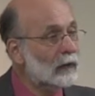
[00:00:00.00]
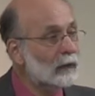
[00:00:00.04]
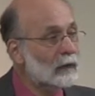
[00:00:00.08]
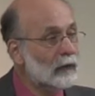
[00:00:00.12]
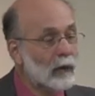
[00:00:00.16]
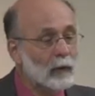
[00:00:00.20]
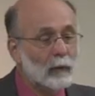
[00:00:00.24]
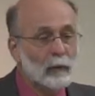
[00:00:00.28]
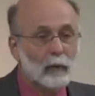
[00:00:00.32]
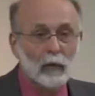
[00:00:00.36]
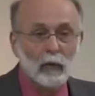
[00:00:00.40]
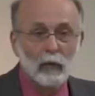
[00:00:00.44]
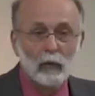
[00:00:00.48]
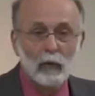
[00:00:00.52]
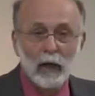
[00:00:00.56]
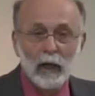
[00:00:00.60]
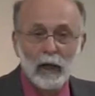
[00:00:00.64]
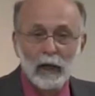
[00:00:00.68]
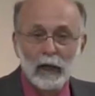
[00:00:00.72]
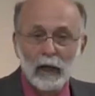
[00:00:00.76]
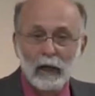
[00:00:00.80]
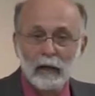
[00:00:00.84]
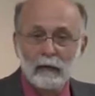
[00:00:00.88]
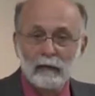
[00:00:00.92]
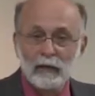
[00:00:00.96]
from what
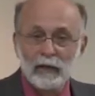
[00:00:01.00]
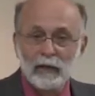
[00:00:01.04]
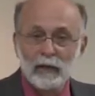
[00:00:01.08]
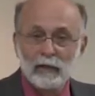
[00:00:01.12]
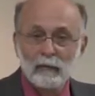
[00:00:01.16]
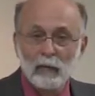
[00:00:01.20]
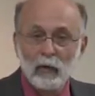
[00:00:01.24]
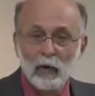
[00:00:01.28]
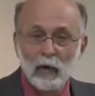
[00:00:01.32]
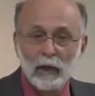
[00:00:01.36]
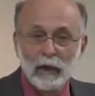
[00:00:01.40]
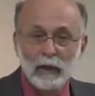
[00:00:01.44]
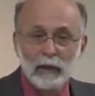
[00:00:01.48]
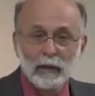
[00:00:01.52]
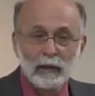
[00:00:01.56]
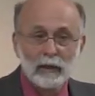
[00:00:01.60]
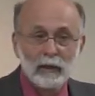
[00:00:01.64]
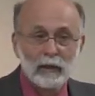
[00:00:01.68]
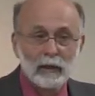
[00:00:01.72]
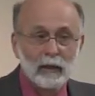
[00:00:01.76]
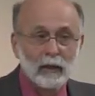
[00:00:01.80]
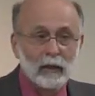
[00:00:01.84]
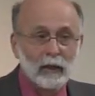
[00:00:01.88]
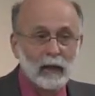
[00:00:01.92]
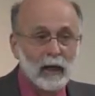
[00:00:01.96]
I gave this morning to
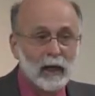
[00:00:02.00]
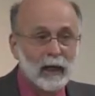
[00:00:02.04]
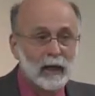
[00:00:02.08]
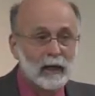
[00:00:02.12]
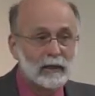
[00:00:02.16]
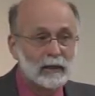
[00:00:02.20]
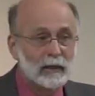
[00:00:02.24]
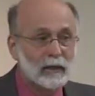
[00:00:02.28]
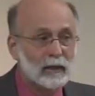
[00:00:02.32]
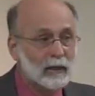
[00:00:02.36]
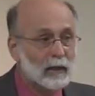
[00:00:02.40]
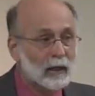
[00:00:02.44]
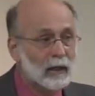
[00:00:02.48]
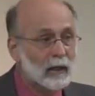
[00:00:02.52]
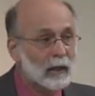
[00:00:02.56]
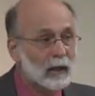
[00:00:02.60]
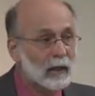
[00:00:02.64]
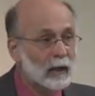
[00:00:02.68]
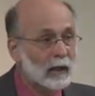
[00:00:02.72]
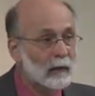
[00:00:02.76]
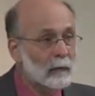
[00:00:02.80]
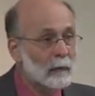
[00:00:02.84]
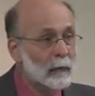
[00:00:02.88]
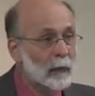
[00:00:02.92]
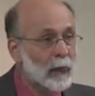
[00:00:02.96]
the class,
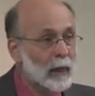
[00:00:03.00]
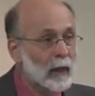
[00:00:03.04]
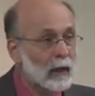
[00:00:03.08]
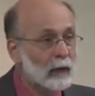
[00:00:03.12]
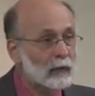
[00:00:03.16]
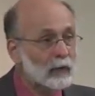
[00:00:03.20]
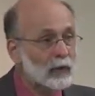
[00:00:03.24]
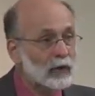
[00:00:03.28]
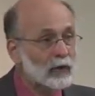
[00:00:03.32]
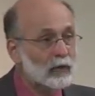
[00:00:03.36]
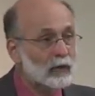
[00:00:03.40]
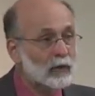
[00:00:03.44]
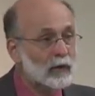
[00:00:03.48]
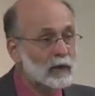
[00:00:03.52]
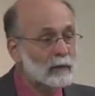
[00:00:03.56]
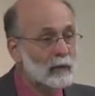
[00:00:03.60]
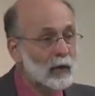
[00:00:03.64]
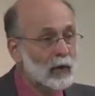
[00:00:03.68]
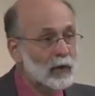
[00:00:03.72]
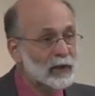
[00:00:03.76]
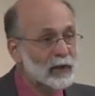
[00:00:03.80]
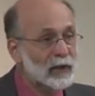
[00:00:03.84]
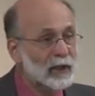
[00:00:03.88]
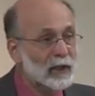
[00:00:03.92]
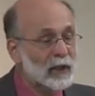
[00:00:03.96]
uh, which was
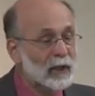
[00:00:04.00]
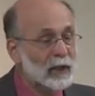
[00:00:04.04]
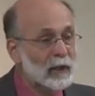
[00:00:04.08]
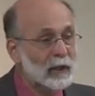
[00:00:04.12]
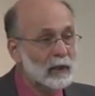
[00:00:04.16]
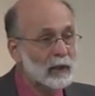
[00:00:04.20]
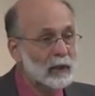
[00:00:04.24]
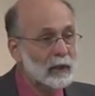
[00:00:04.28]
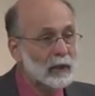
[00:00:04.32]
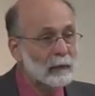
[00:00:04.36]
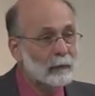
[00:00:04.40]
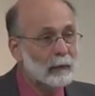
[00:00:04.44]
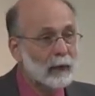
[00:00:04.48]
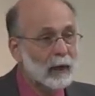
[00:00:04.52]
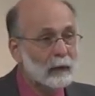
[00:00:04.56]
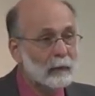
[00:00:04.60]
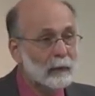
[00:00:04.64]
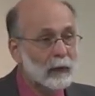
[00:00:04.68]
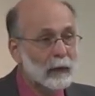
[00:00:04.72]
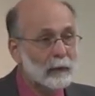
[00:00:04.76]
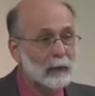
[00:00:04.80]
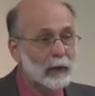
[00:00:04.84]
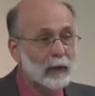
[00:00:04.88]
mostly about my